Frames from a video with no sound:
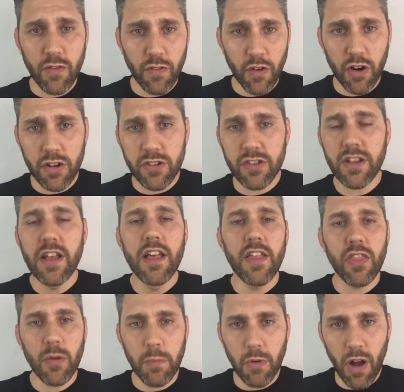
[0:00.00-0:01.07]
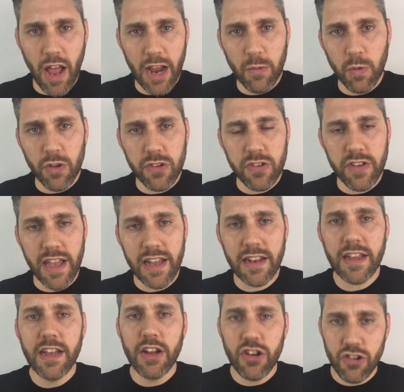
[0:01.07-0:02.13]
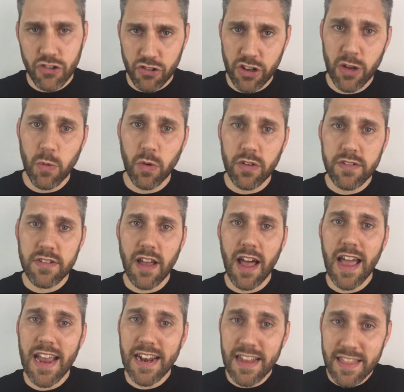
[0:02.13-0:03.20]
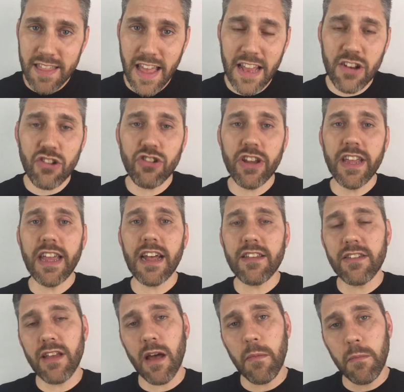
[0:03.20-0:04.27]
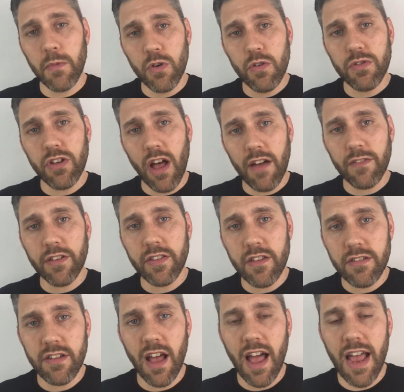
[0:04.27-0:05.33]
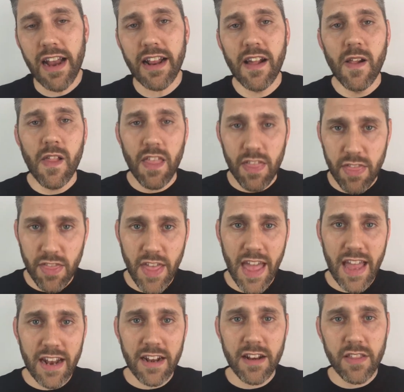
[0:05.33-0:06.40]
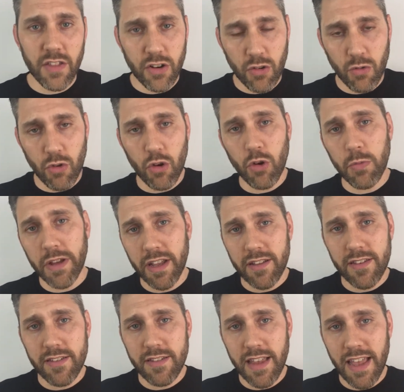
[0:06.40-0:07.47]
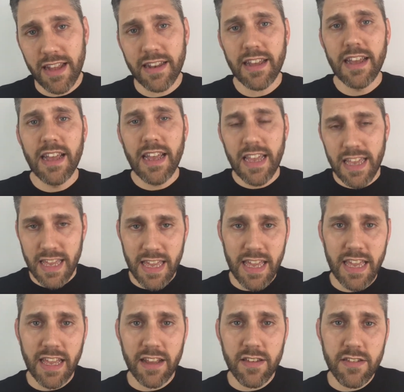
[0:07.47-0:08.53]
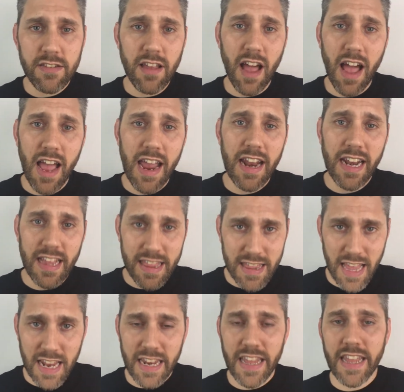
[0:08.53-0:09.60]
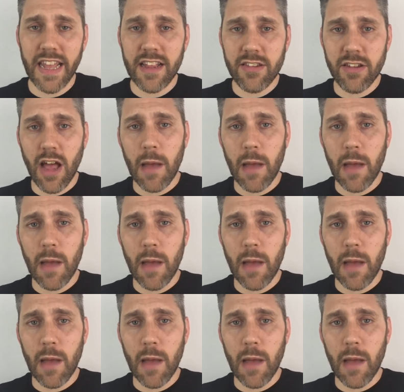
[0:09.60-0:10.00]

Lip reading: First, the bride will sit, she will sign, then she gets up, moves off to the side, then the groom can sit, he can sign, then he gets